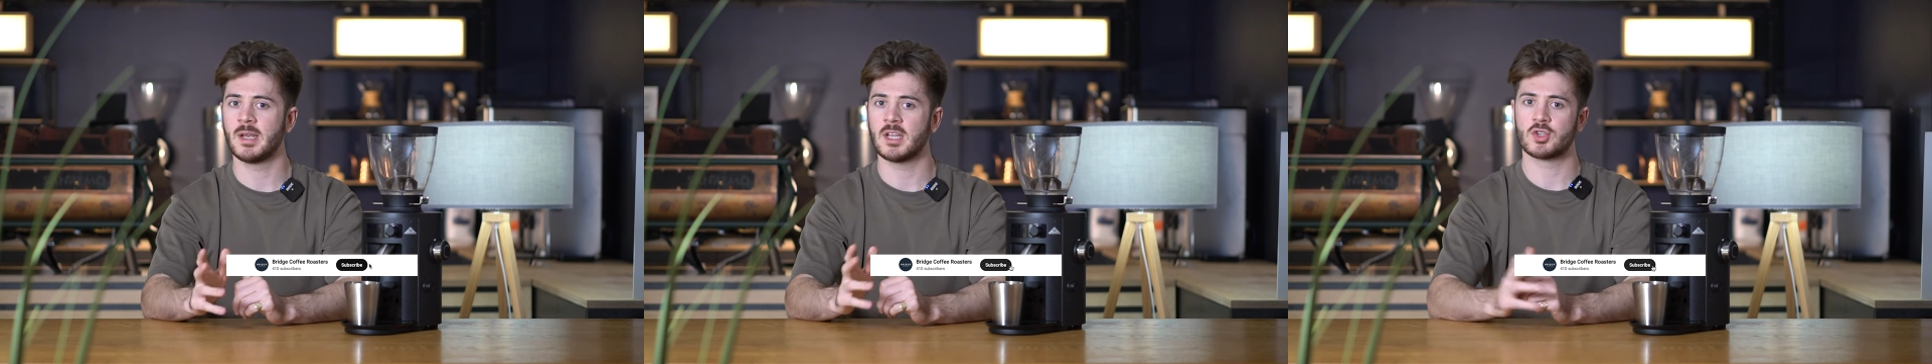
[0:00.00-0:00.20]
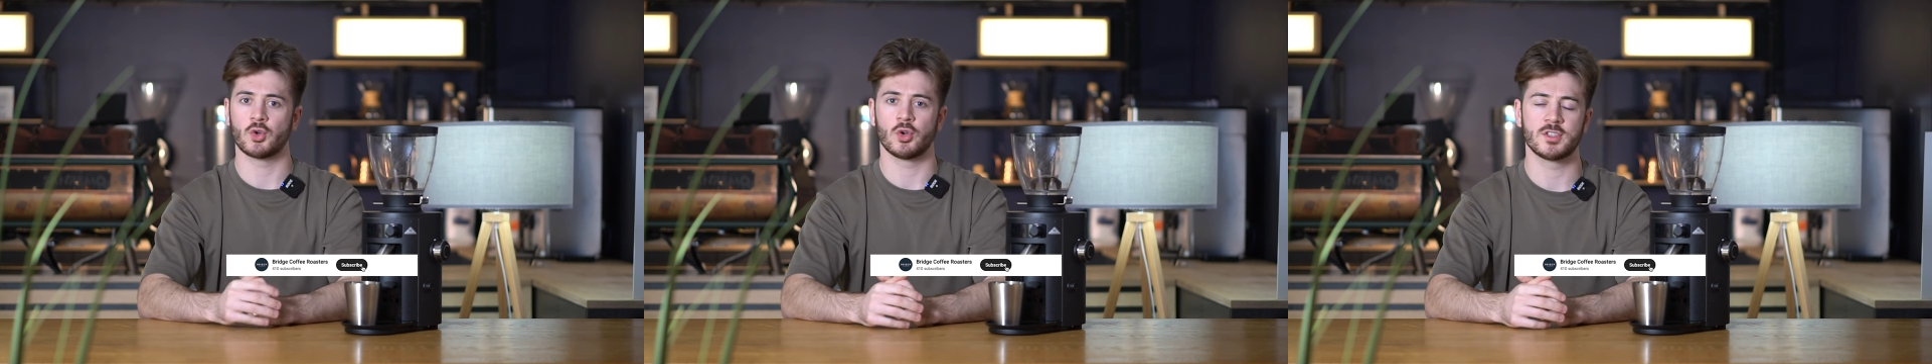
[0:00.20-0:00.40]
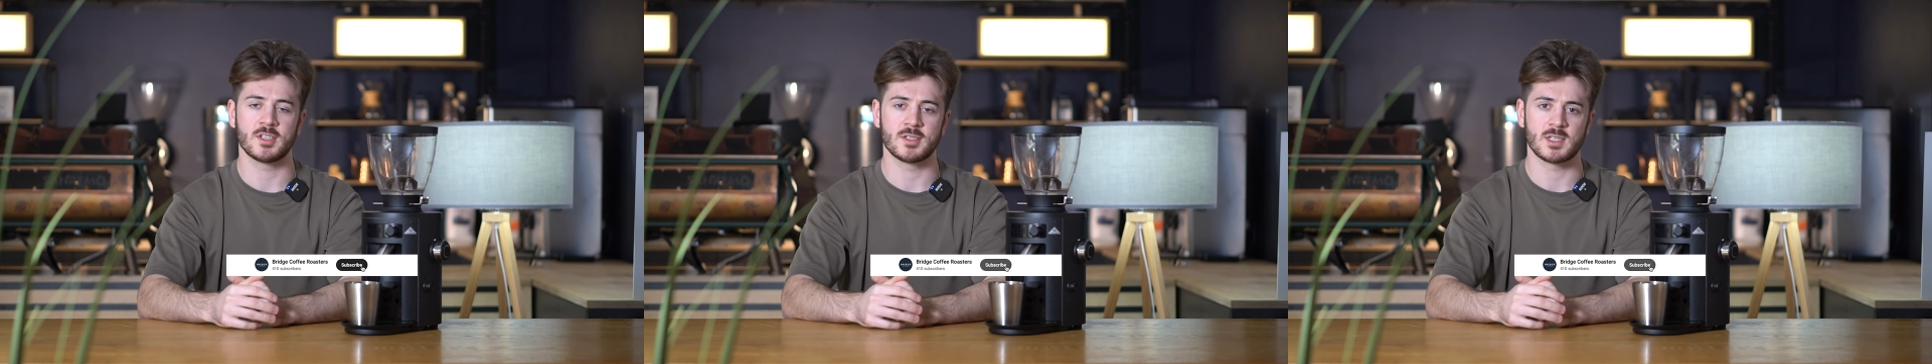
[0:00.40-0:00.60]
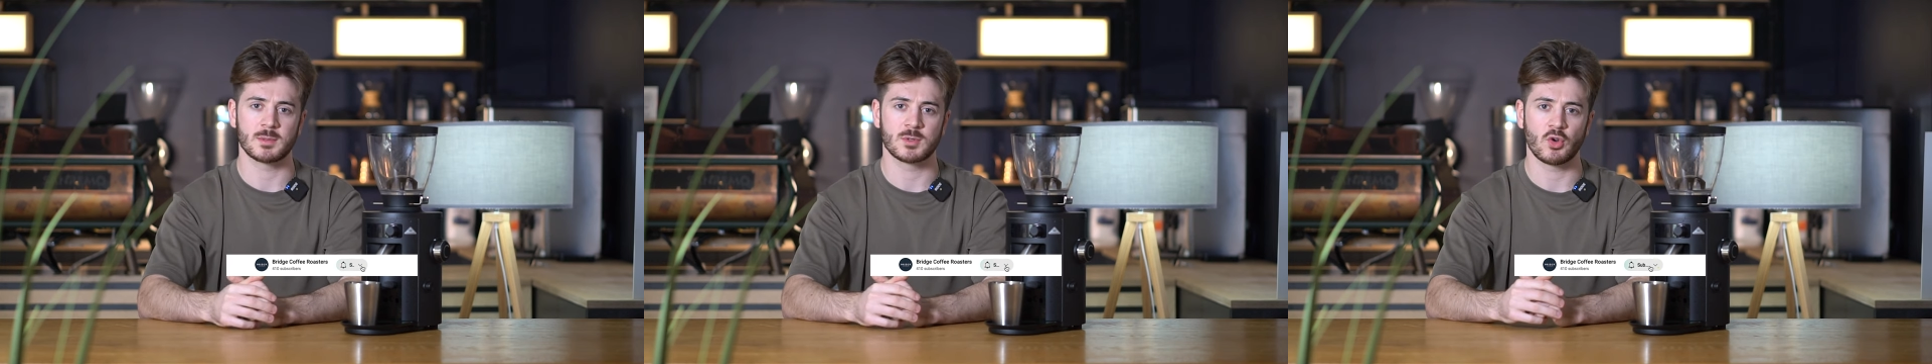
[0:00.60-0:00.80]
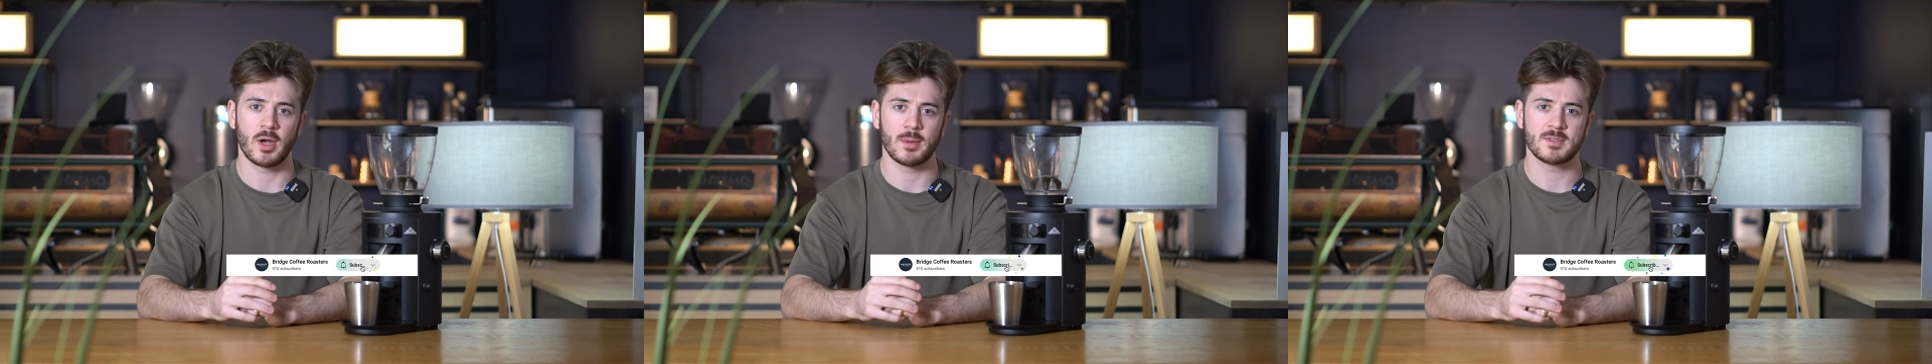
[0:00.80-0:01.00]
make sure to
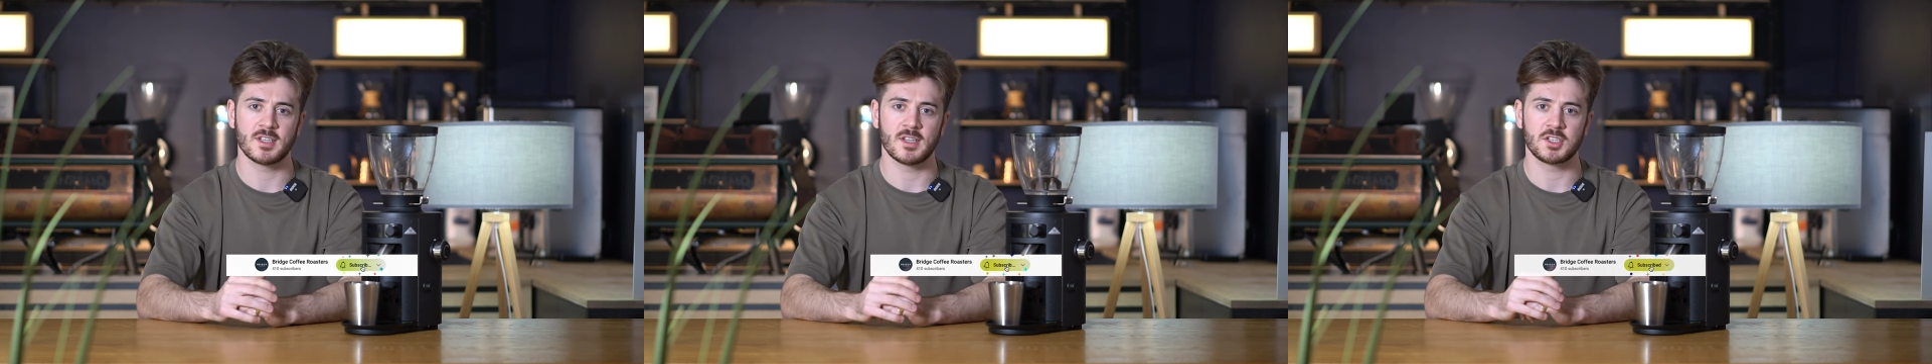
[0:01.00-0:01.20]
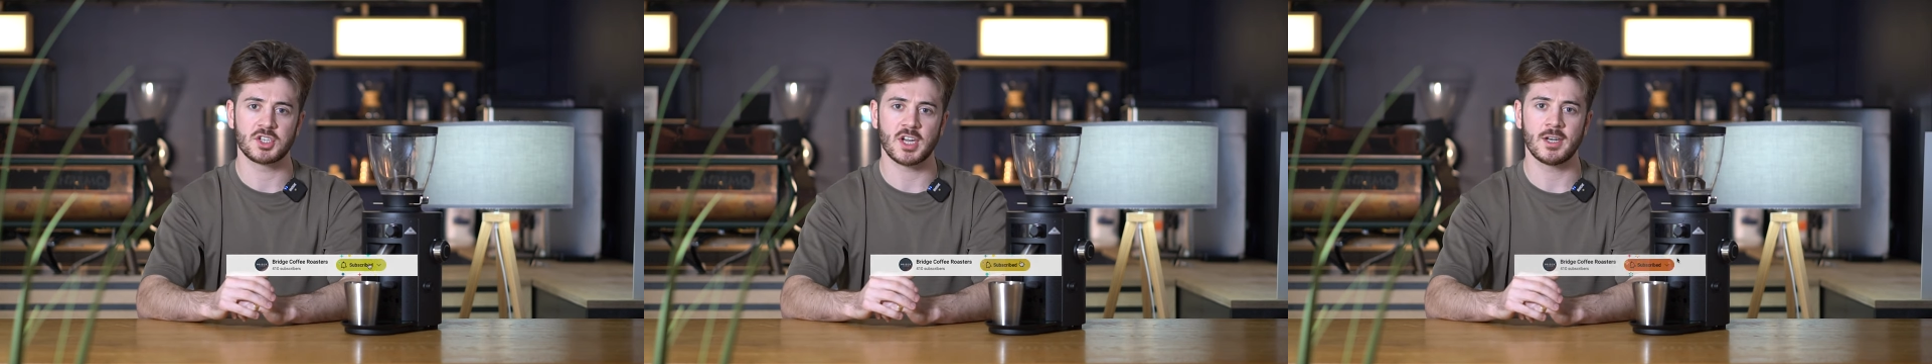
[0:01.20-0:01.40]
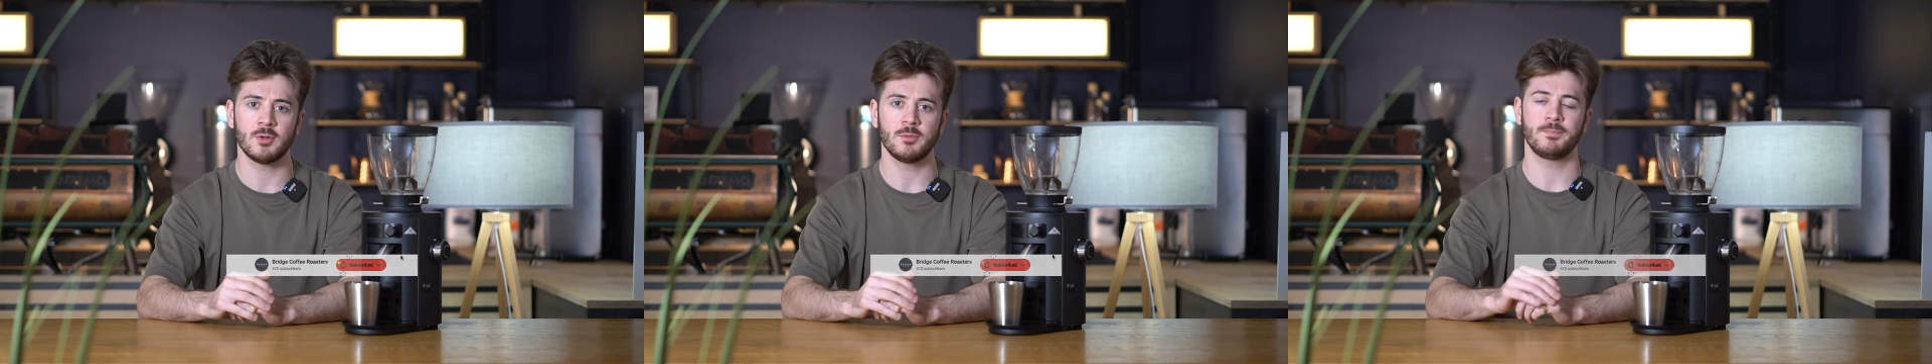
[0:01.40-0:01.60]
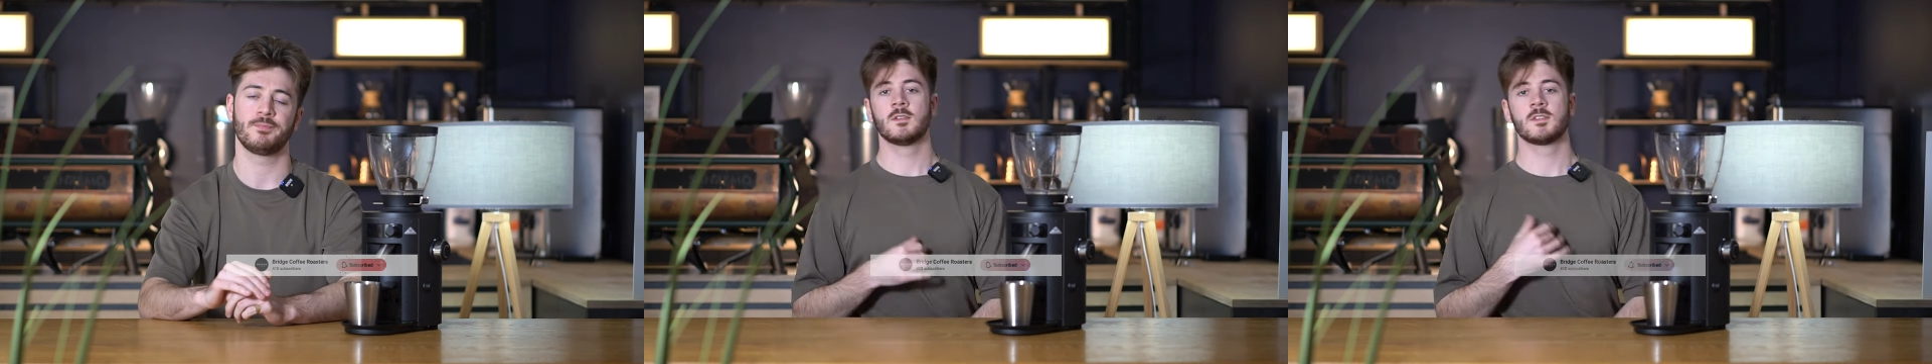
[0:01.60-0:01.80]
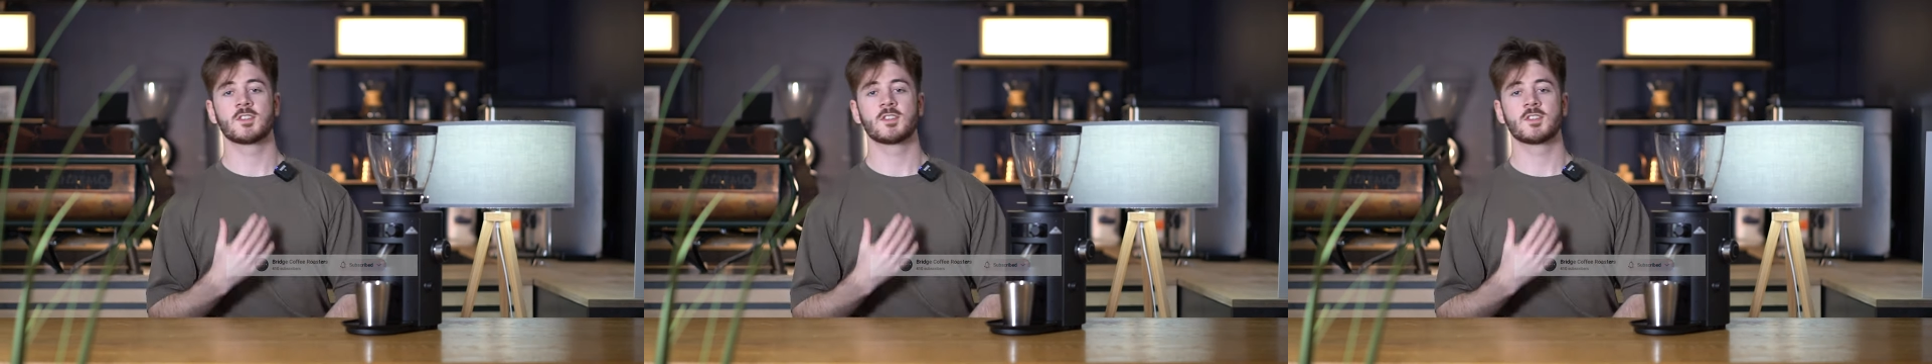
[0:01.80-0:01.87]
subscribe to the channel.